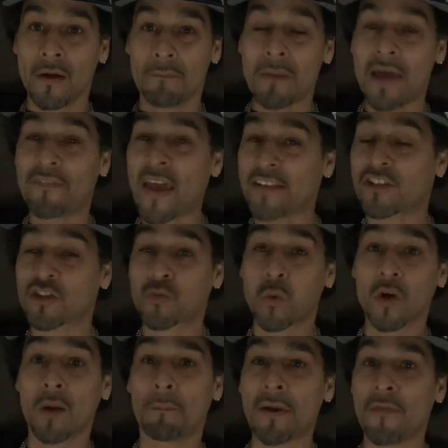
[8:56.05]
Man, that just
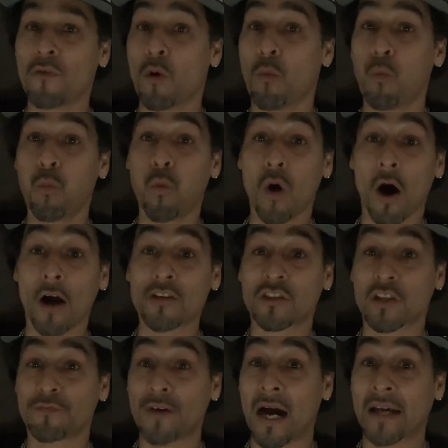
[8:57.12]
would have been the
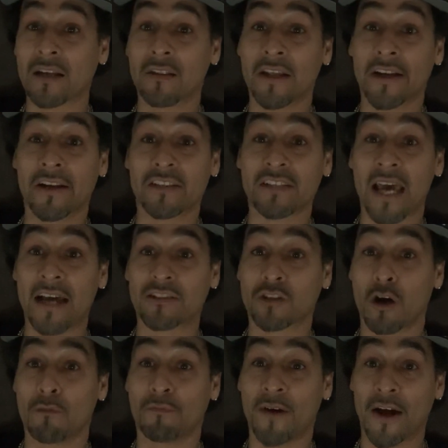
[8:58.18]
worst if I'd have lit his ass
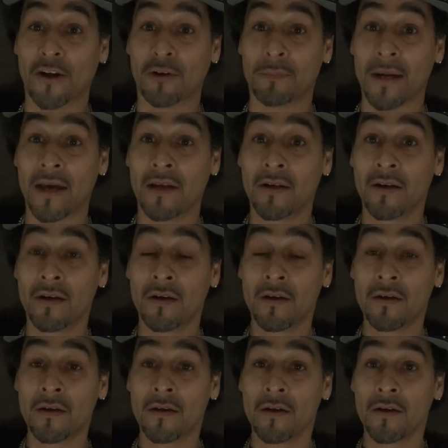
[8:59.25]
on fire, man.
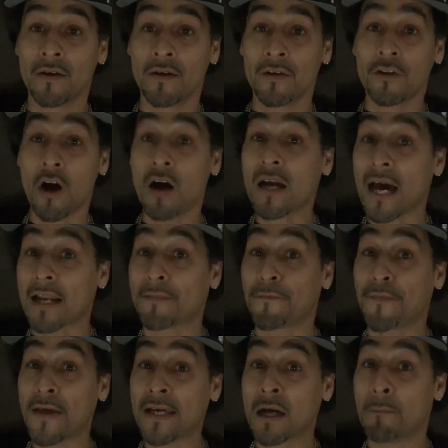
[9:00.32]
Y'all got to
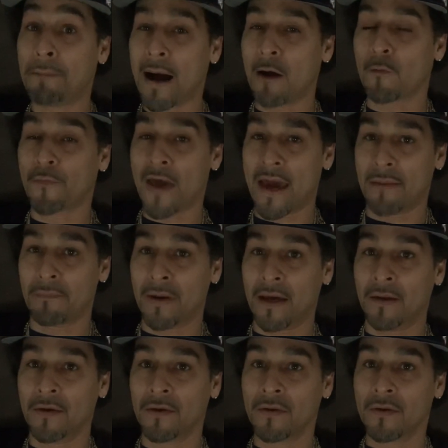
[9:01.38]
think about that, man.